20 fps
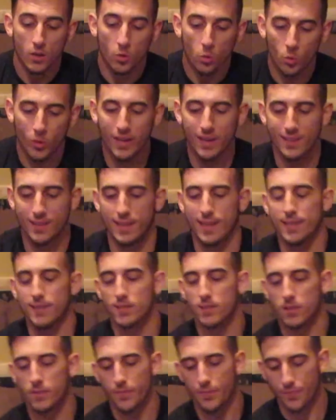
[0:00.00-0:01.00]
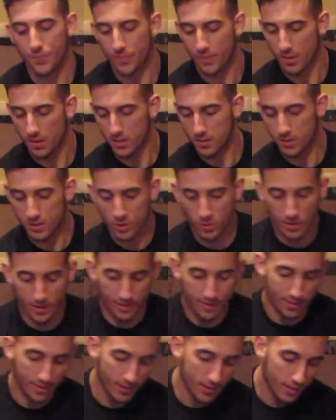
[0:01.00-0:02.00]
weight class. So I
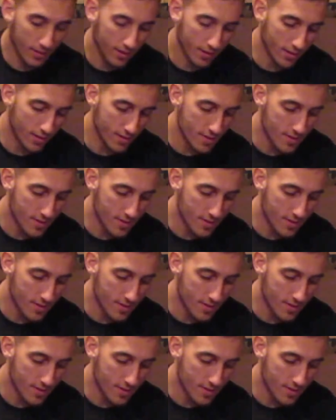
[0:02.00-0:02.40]
think